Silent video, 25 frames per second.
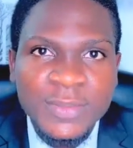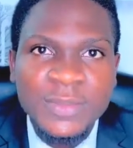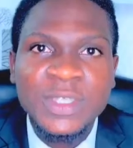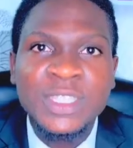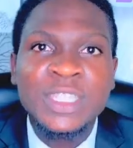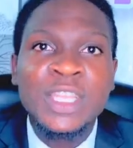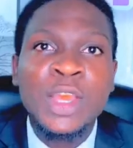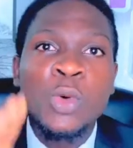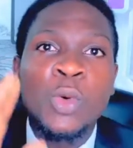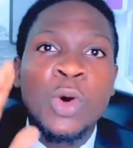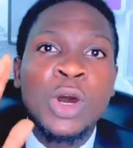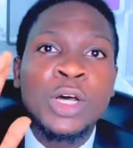
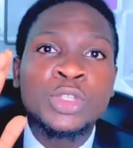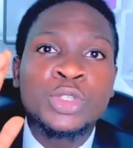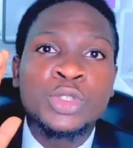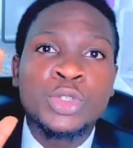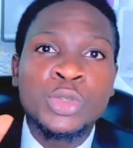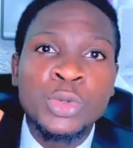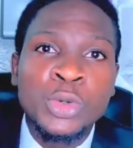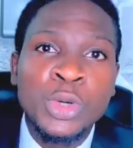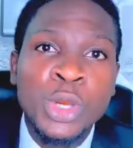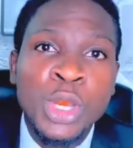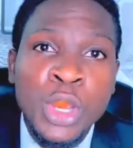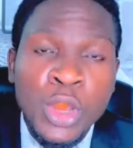They want
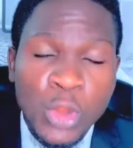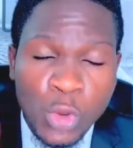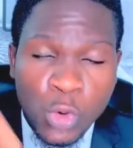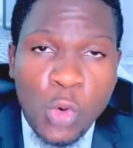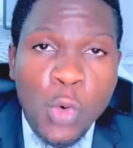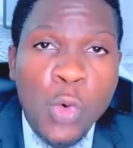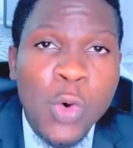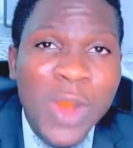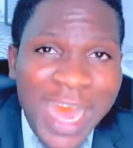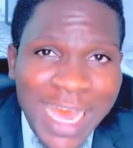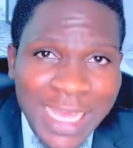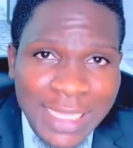to
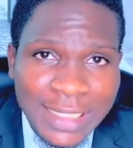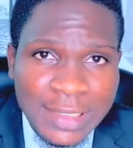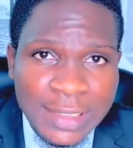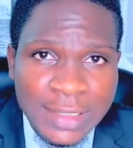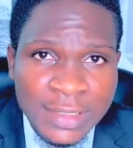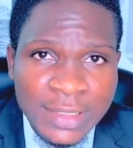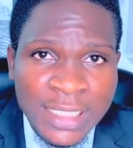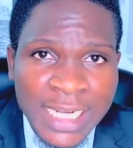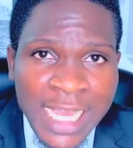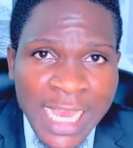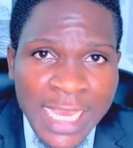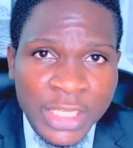coerce
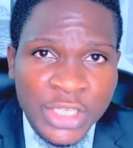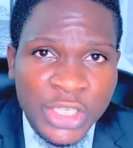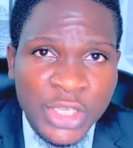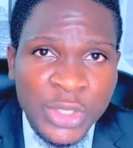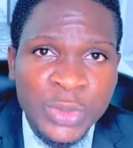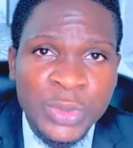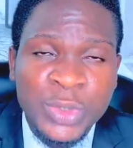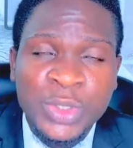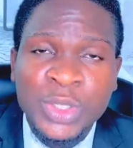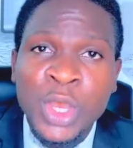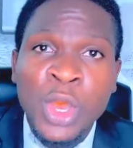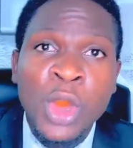the
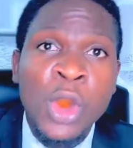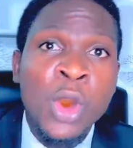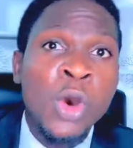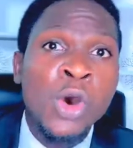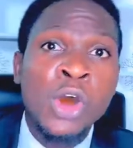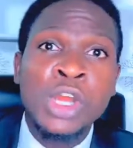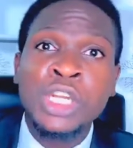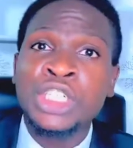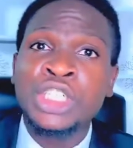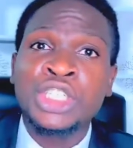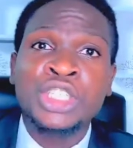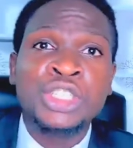accused
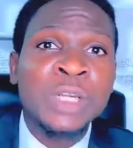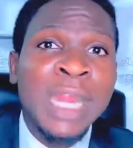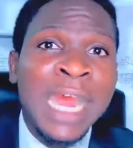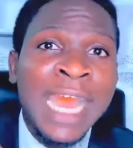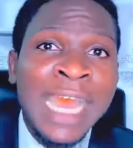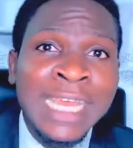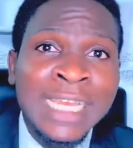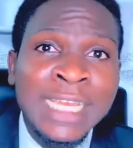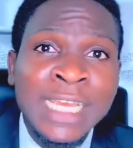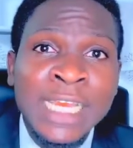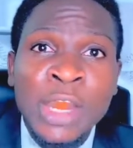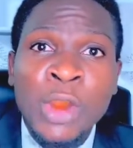or
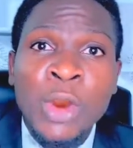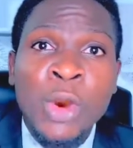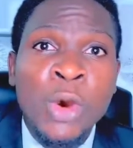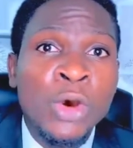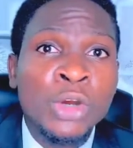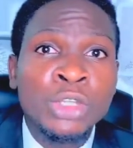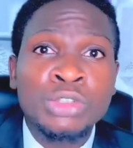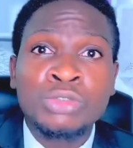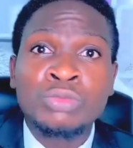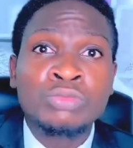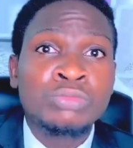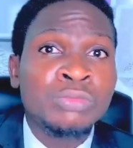try
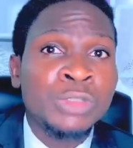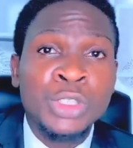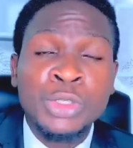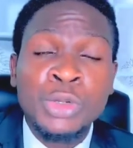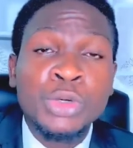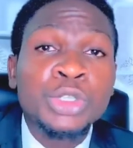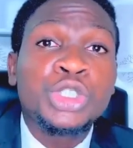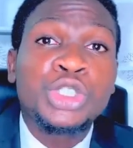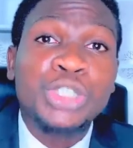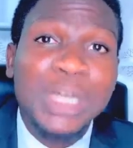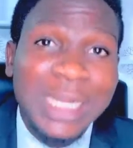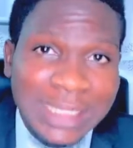or
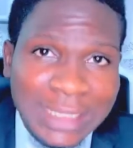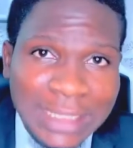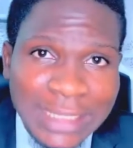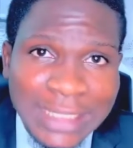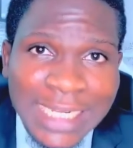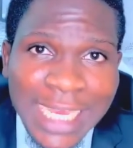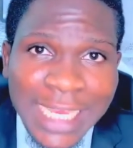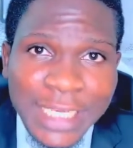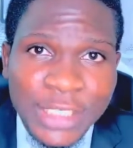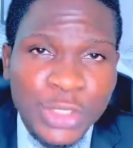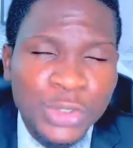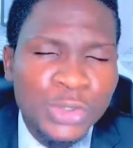threaten
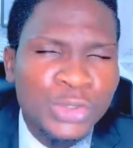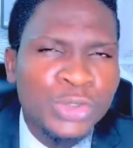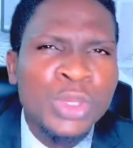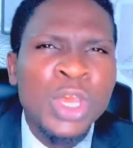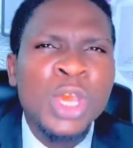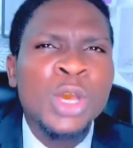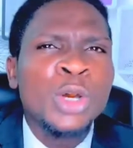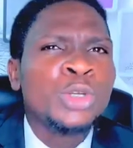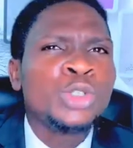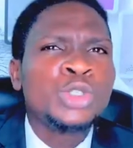the accused,